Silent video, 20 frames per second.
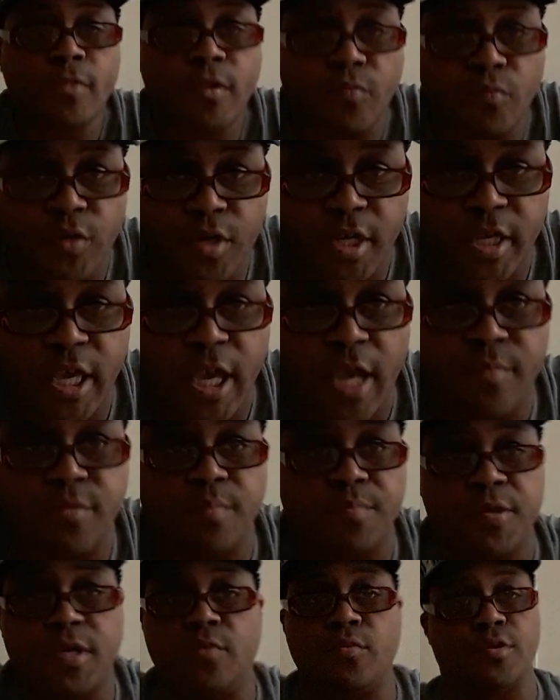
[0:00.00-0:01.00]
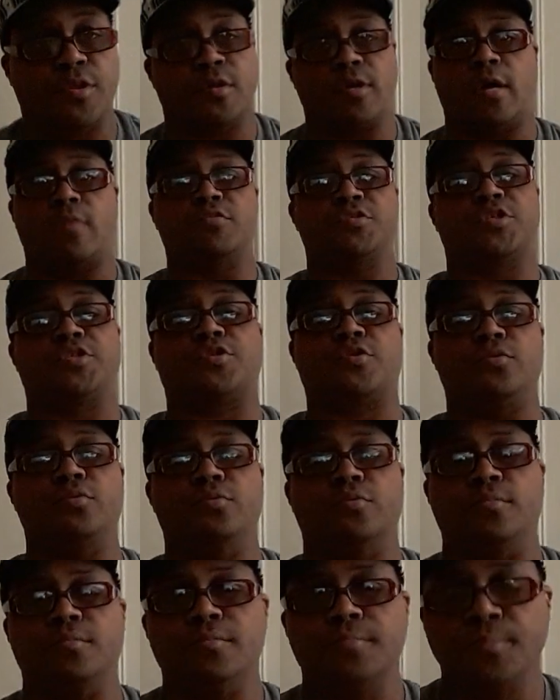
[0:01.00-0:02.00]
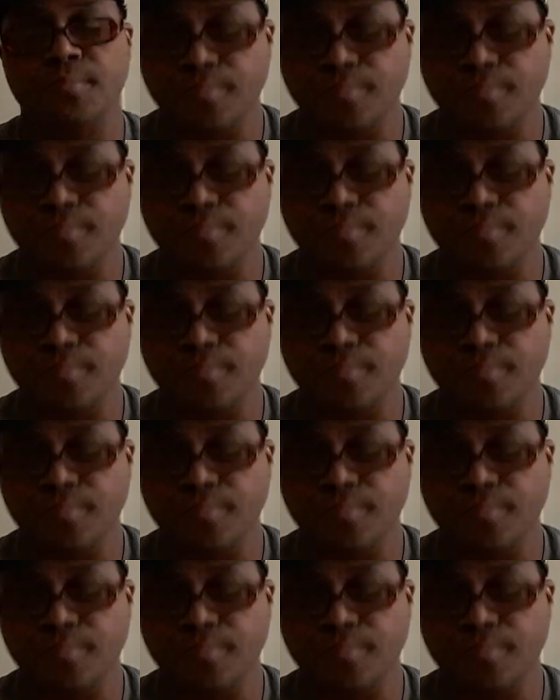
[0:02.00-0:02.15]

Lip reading: When it came to being with her, I was just cool.